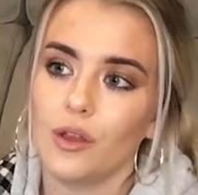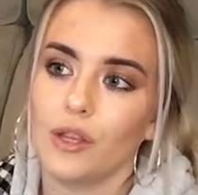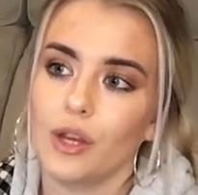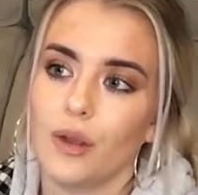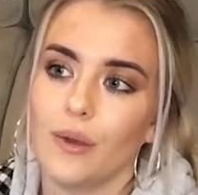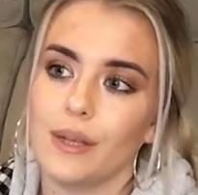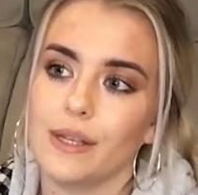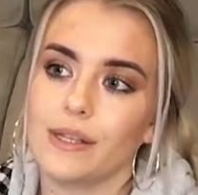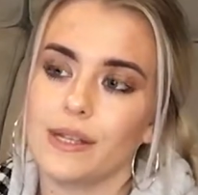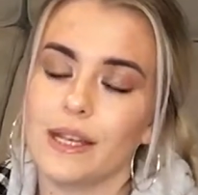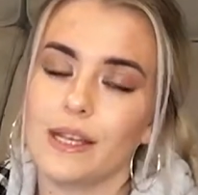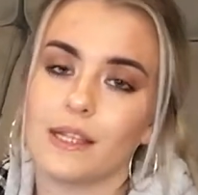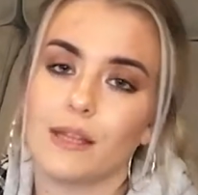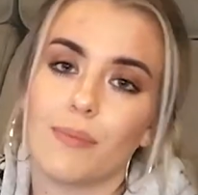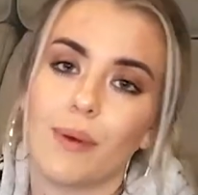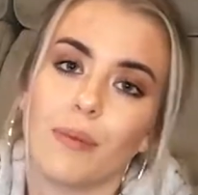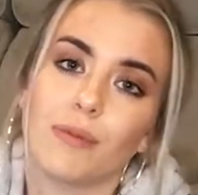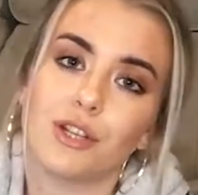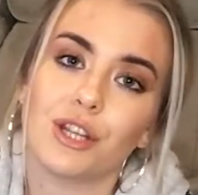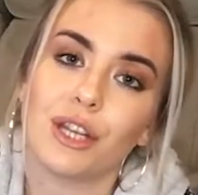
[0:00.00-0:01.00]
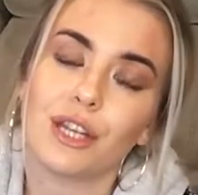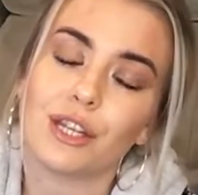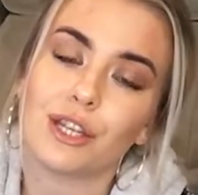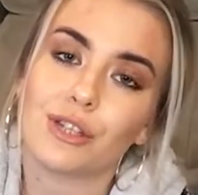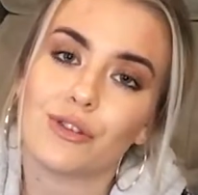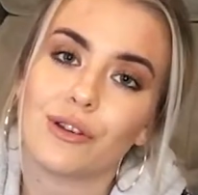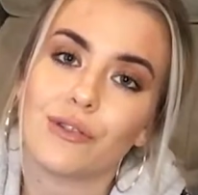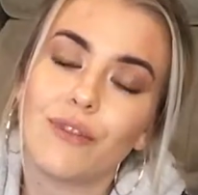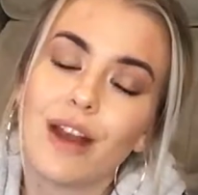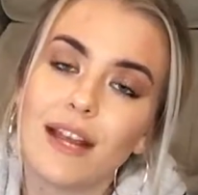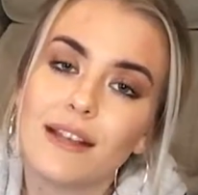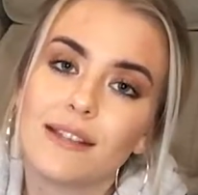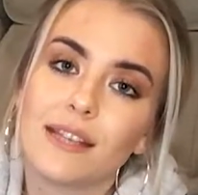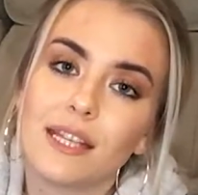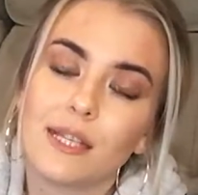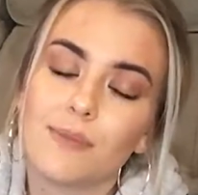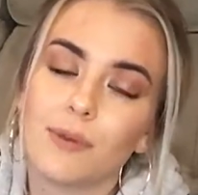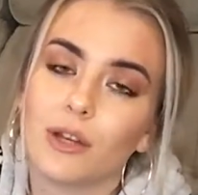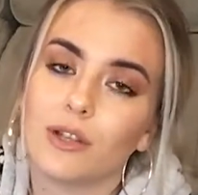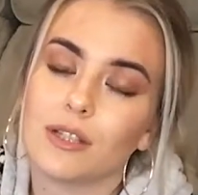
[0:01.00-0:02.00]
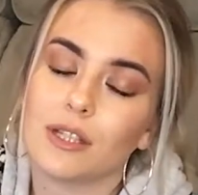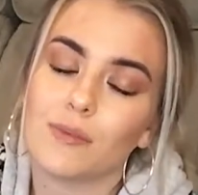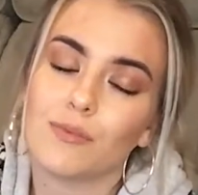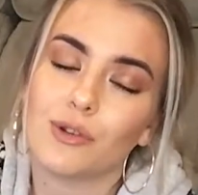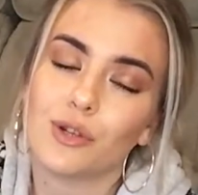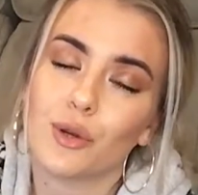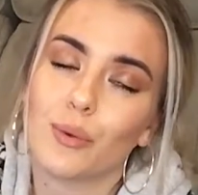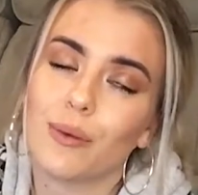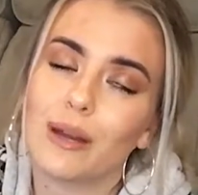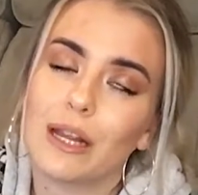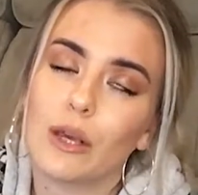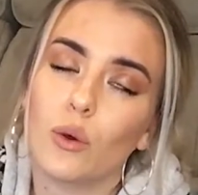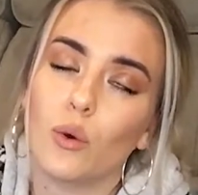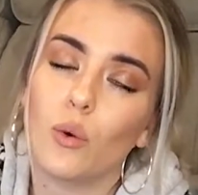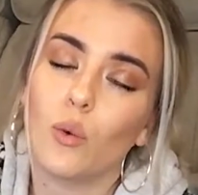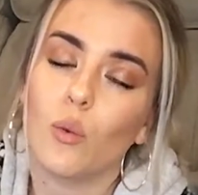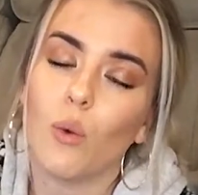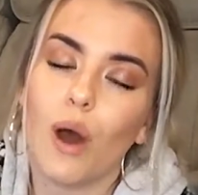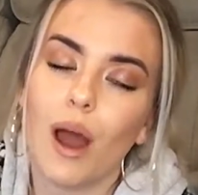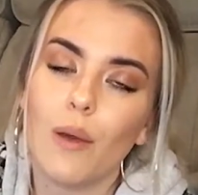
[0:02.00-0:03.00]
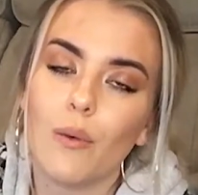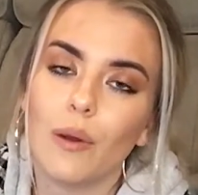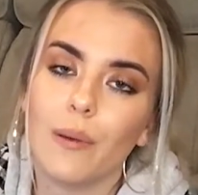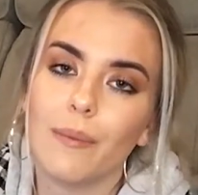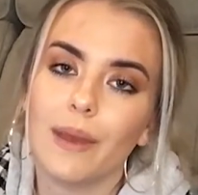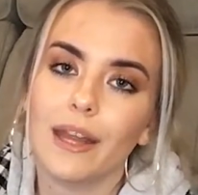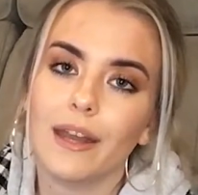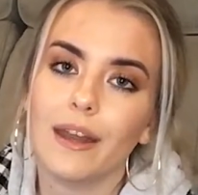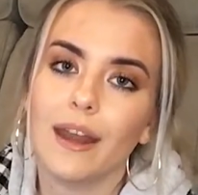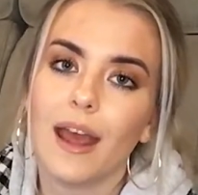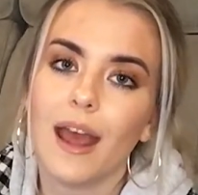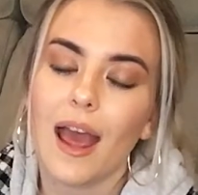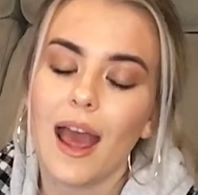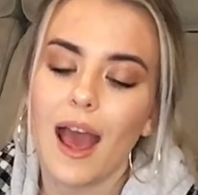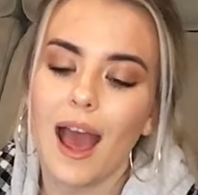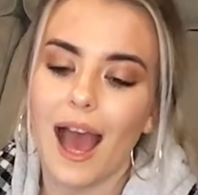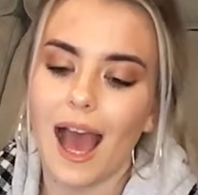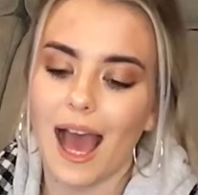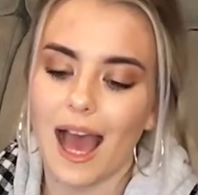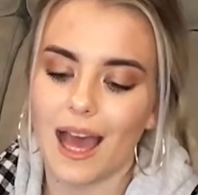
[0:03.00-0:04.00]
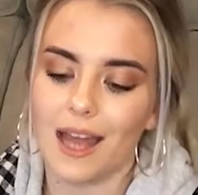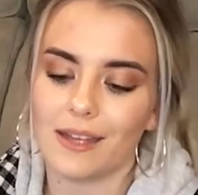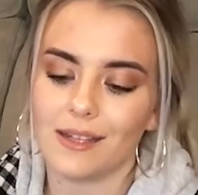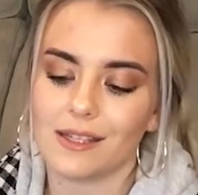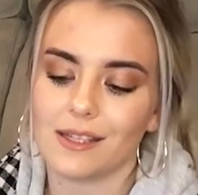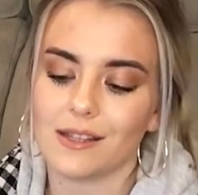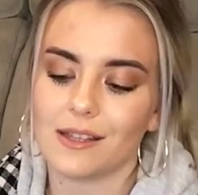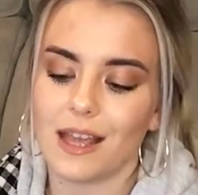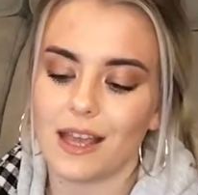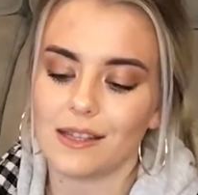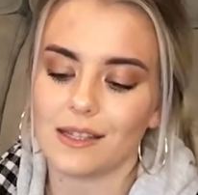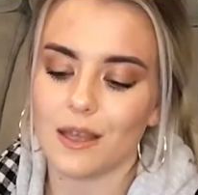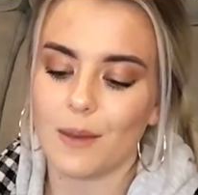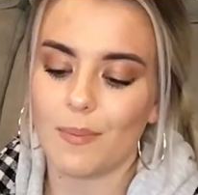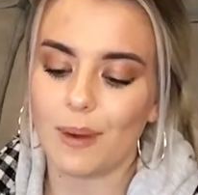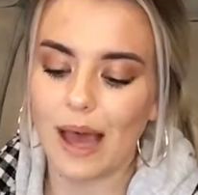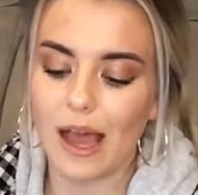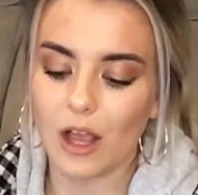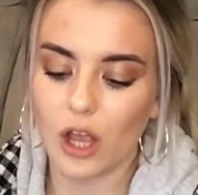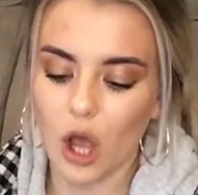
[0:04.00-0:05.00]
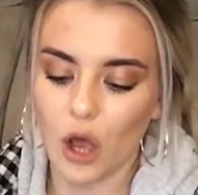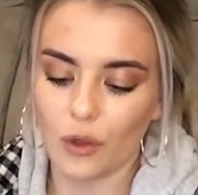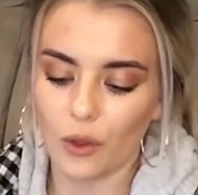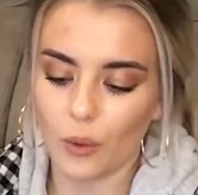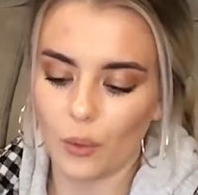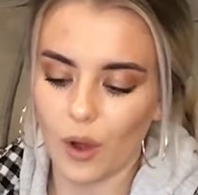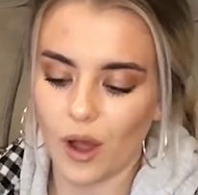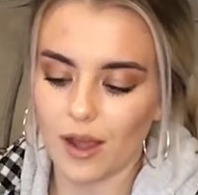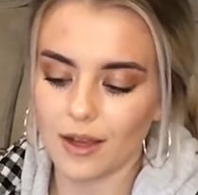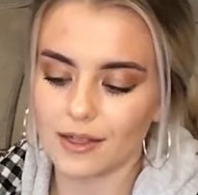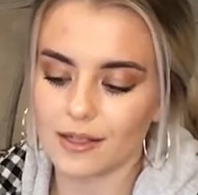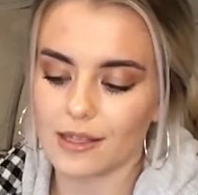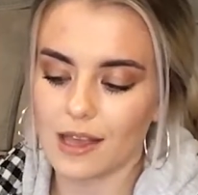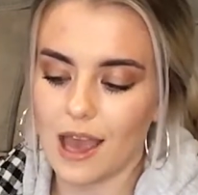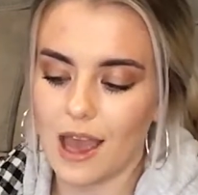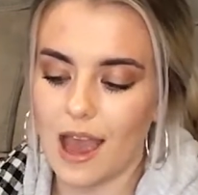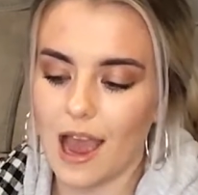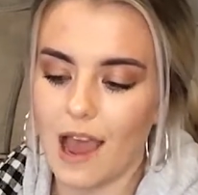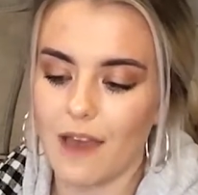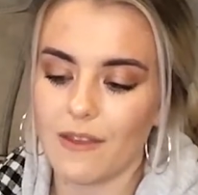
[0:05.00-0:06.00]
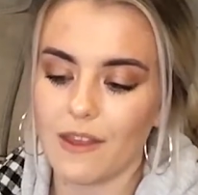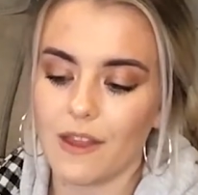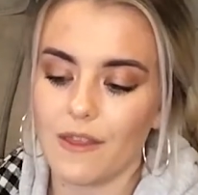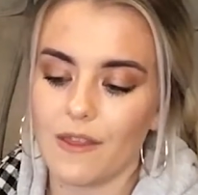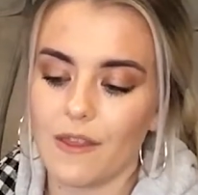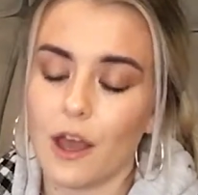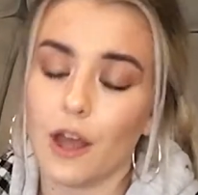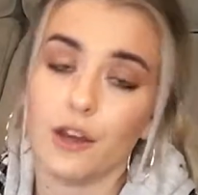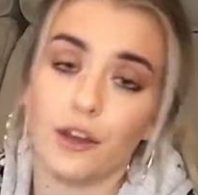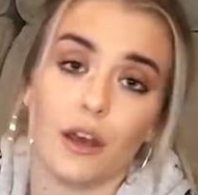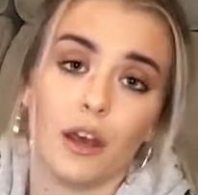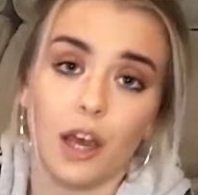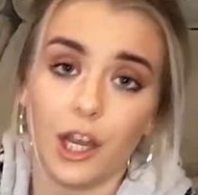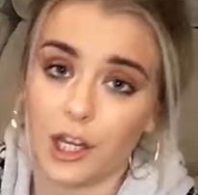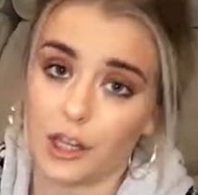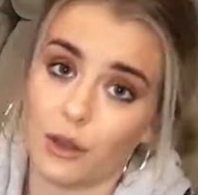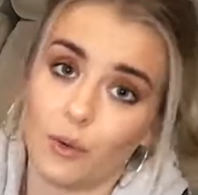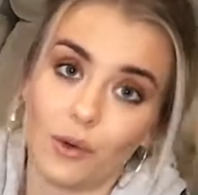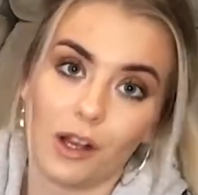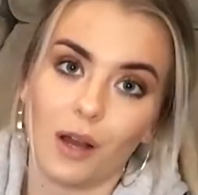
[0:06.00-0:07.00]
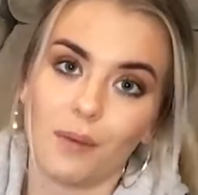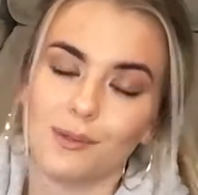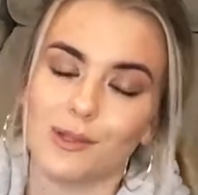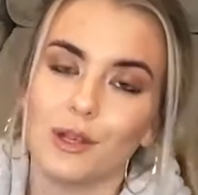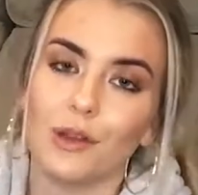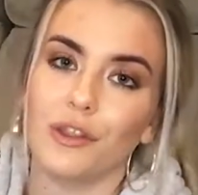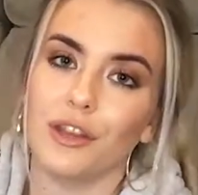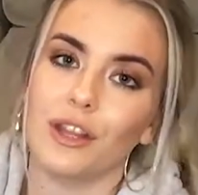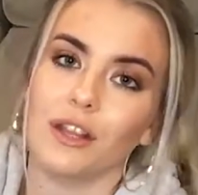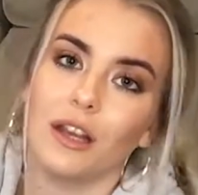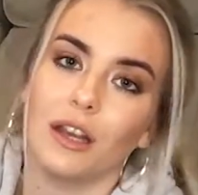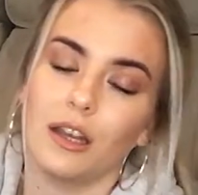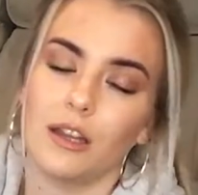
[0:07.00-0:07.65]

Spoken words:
you know, is the publishing industry racist because it's predominantly all white women, and there's a black girl that works there, and then another one comes on,